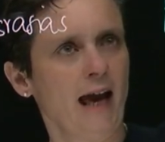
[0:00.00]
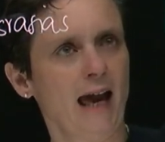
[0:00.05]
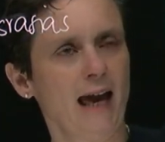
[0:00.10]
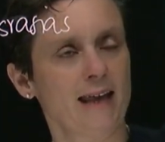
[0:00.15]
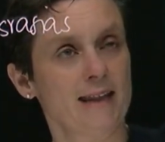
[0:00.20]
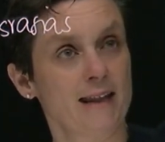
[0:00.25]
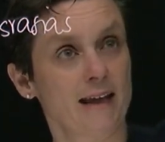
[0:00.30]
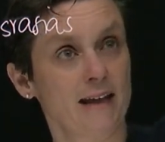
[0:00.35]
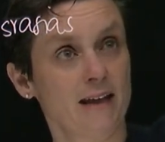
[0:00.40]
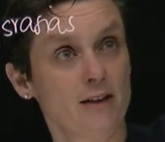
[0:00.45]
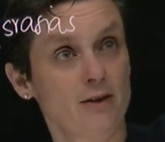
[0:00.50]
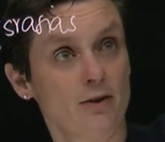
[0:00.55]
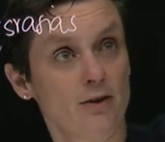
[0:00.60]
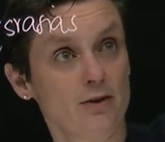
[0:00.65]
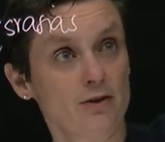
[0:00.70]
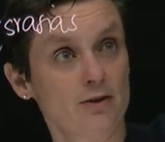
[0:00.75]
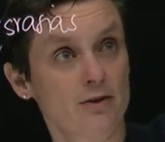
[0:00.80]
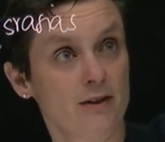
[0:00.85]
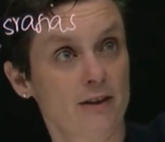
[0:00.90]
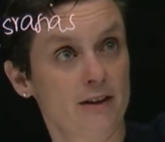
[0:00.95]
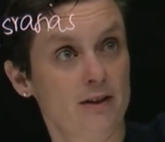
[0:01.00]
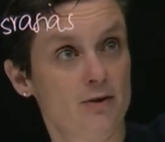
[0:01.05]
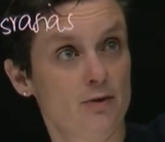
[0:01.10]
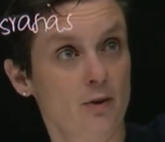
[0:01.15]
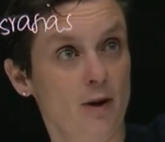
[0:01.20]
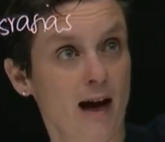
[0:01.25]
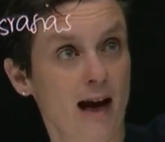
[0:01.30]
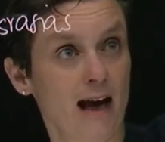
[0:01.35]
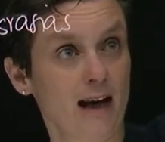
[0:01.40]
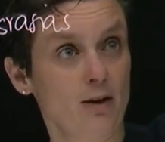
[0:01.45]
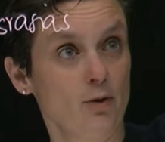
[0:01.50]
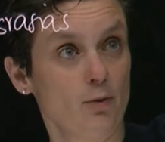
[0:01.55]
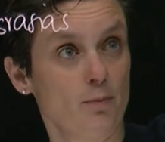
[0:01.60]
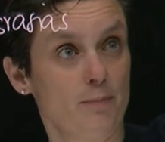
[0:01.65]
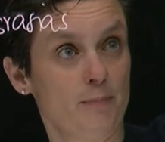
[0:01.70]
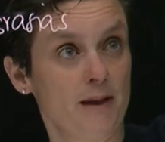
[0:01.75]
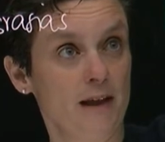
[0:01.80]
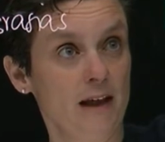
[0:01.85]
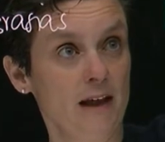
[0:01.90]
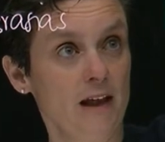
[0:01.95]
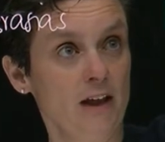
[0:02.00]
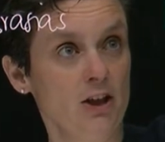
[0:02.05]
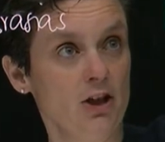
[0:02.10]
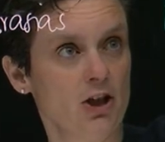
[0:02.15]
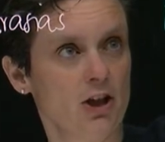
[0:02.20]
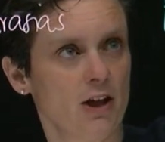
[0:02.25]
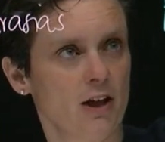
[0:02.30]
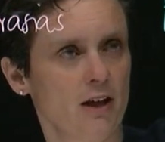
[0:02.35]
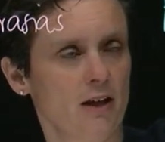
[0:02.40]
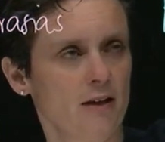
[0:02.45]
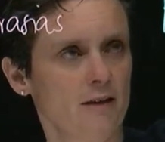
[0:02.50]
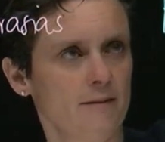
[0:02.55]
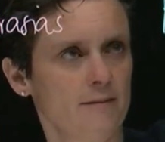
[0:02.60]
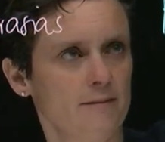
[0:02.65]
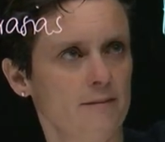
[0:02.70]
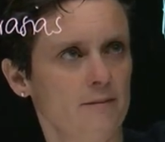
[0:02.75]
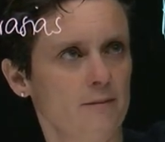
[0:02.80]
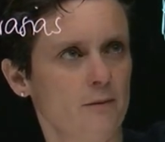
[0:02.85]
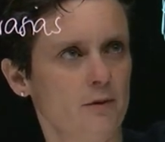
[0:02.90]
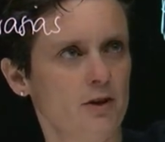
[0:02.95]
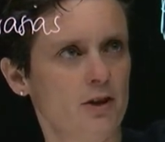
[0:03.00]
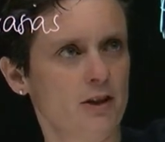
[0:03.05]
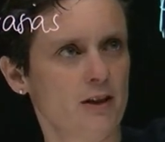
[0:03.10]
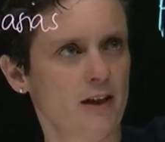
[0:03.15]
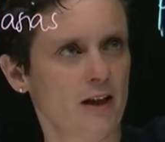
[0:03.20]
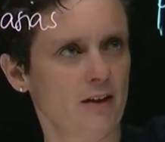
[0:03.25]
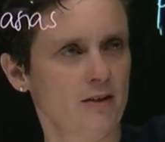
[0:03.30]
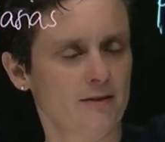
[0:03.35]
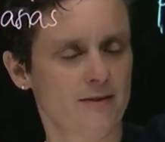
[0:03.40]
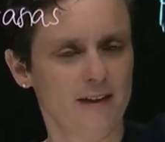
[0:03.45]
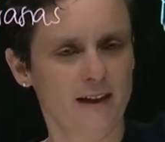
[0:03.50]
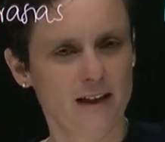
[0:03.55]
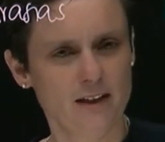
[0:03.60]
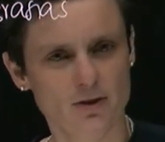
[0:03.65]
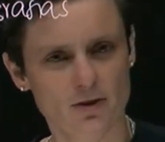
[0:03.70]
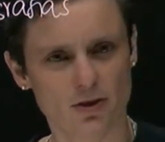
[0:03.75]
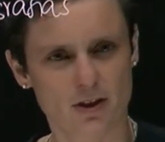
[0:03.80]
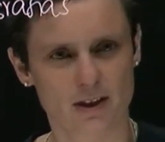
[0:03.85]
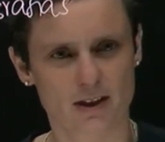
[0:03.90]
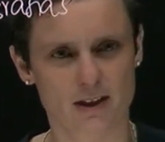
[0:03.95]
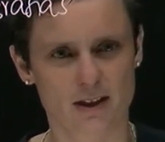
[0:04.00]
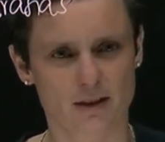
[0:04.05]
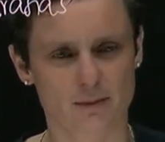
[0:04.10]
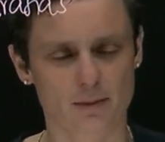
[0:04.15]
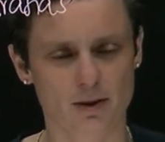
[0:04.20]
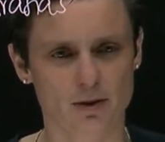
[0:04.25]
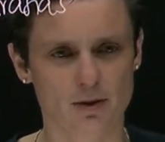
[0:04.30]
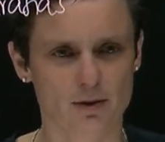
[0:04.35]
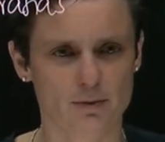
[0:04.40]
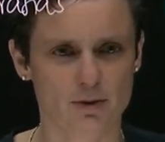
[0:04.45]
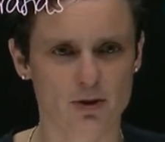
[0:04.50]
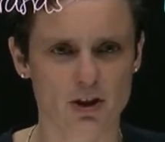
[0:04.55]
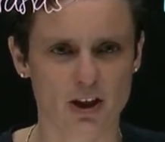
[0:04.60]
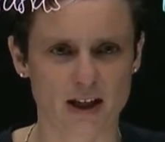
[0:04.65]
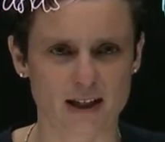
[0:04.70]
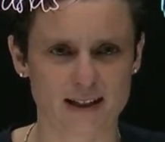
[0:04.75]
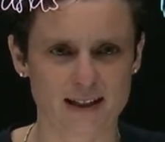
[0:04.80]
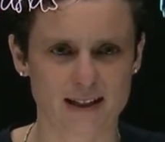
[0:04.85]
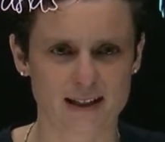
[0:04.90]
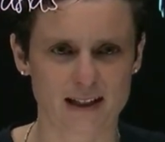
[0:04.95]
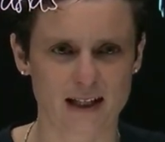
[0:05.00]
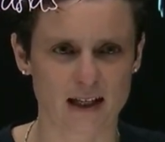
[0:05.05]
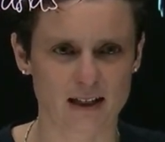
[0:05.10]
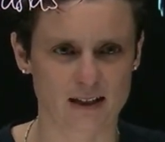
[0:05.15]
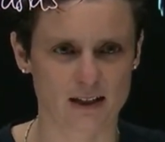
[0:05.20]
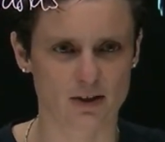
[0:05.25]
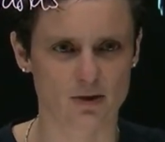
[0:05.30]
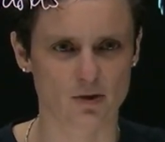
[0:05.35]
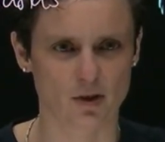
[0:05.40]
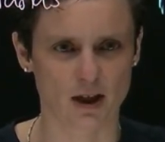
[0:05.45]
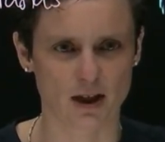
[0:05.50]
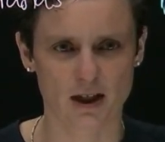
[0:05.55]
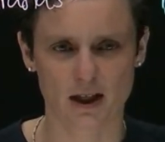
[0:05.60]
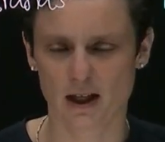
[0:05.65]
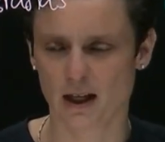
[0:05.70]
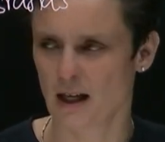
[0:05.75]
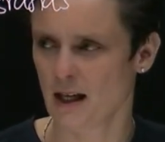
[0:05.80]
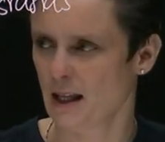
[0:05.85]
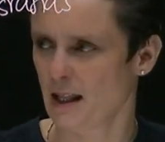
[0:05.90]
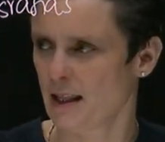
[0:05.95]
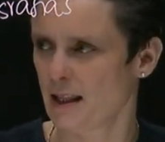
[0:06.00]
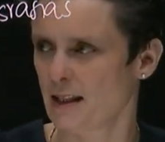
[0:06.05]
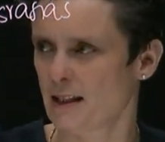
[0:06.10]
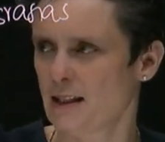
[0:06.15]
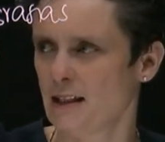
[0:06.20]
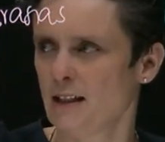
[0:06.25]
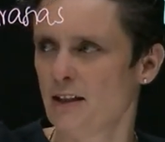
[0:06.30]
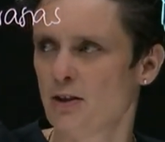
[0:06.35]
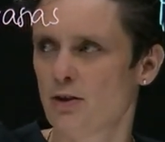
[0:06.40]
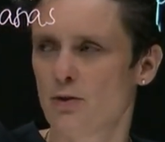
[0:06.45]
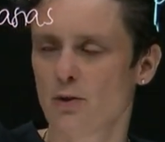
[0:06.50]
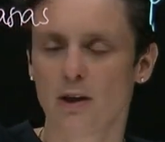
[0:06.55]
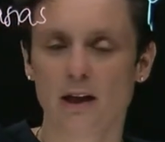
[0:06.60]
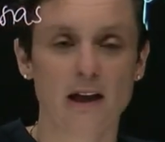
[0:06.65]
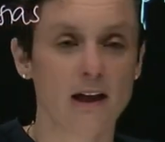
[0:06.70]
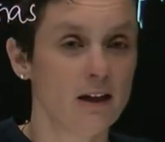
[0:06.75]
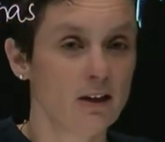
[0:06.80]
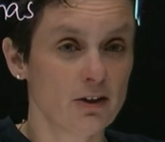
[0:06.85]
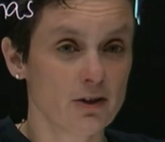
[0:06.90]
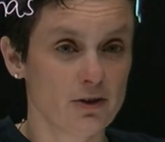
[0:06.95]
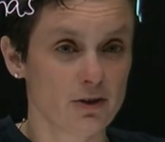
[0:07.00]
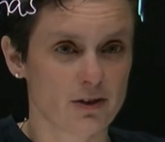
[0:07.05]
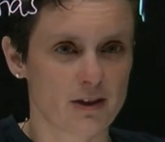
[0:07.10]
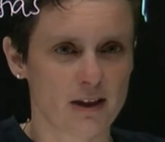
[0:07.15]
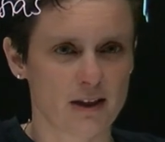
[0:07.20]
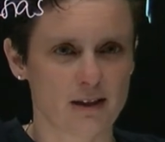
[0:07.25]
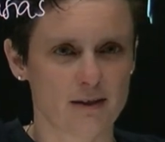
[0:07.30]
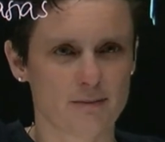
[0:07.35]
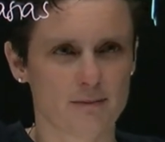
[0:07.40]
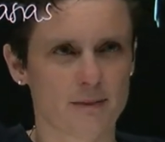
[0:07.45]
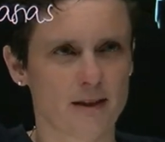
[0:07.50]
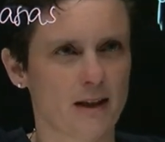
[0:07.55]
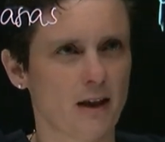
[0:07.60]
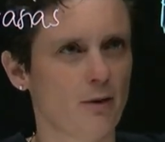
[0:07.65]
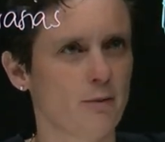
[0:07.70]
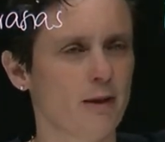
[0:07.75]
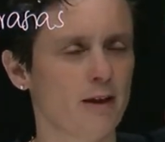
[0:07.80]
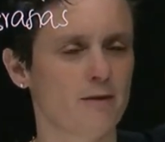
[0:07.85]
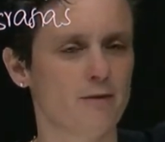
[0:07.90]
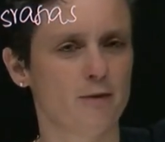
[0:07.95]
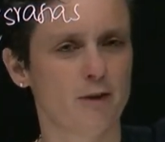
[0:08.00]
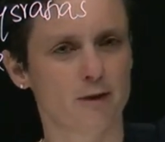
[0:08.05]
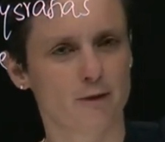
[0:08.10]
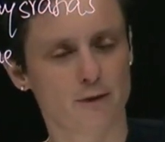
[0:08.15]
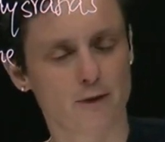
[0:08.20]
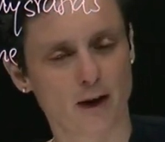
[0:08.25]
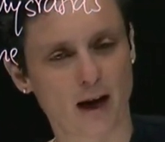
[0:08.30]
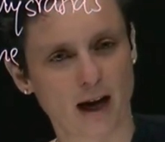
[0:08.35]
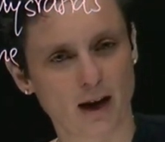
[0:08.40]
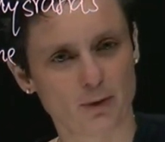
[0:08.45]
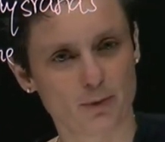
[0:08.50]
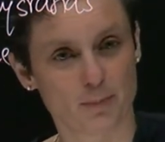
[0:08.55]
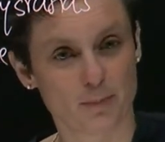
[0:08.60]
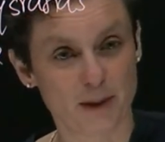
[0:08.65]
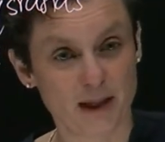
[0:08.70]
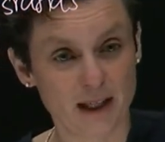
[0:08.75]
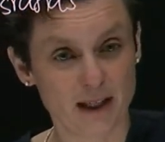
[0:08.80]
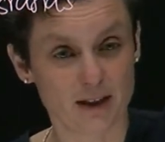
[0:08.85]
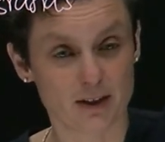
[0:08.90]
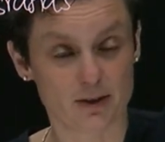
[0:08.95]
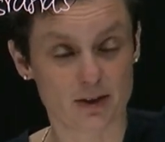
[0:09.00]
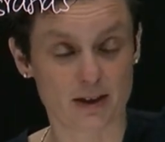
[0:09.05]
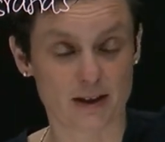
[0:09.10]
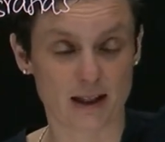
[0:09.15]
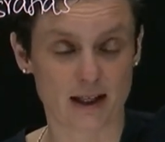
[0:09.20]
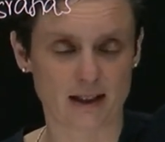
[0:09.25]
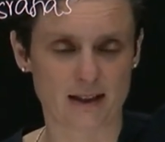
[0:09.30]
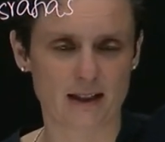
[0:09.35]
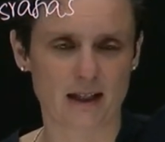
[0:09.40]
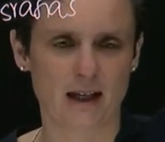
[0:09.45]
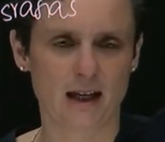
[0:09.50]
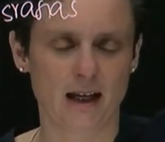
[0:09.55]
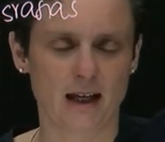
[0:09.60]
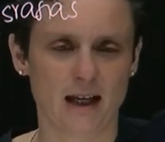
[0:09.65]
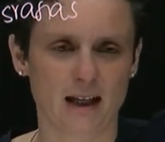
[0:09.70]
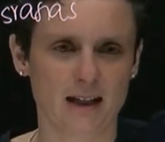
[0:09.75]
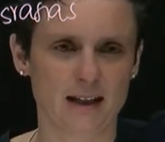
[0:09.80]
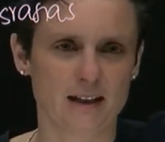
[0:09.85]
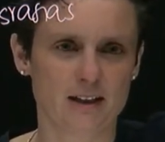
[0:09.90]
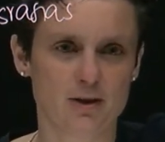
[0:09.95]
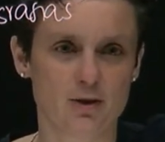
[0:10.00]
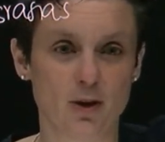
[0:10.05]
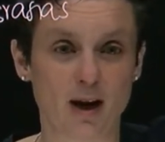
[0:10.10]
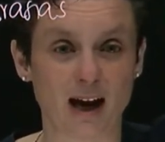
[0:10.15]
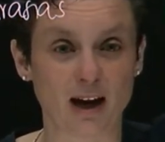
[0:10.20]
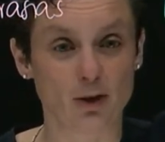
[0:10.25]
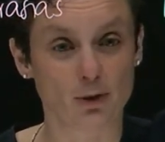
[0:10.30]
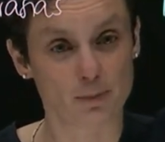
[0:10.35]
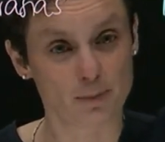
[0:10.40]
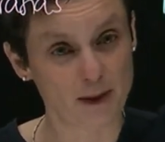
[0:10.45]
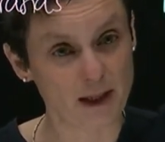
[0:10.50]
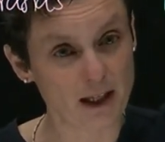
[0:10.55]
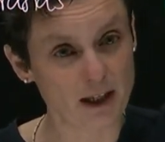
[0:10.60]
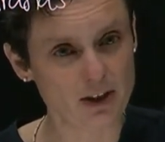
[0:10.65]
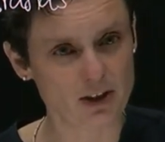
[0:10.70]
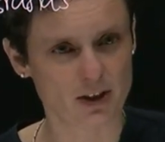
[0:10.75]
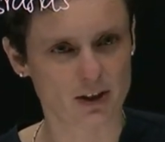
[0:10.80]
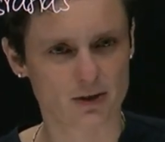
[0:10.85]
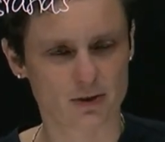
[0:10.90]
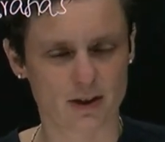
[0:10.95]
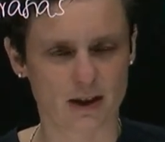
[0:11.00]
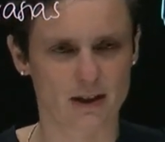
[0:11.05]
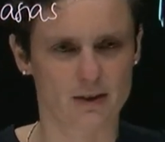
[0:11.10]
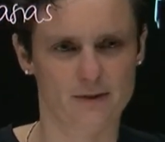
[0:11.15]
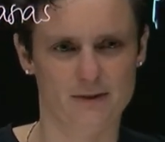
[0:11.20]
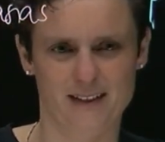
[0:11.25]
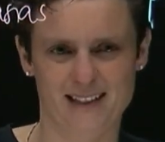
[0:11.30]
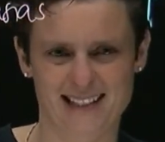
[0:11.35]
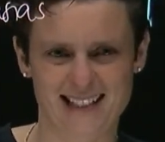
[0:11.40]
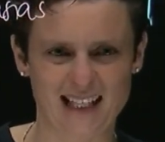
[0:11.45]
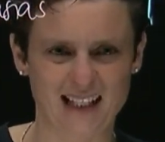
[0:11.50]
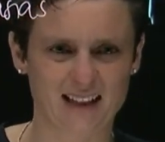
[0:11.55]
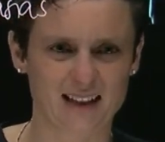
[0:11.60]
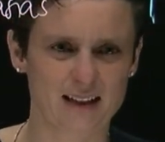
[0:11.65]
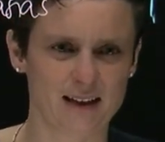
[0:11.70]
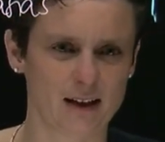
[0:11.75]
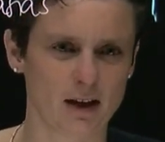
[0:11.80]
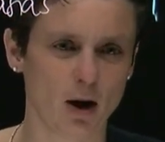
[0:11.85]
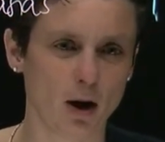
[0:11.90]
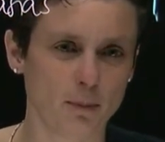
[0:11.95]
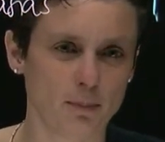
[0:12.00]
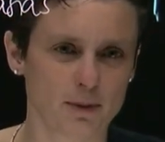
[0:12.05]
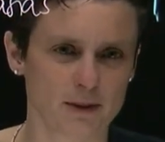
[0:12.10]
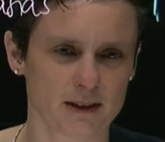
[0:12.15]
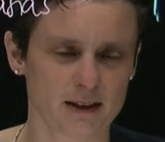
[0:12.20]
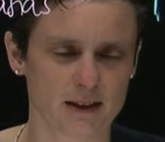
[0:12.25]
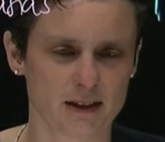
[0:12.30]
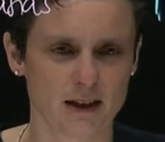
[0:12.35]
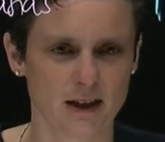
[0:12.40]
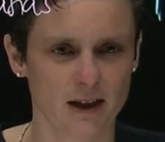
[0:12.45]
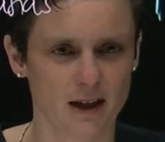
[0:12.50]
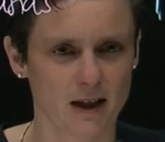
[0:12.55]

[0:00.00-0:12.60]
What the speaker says: And then it also leads to alopecia, which is kind of interesting because we just discussed a drug that leads to hirsutism, and now we have one for that leads to alopecia, so kind of exactly the opposite.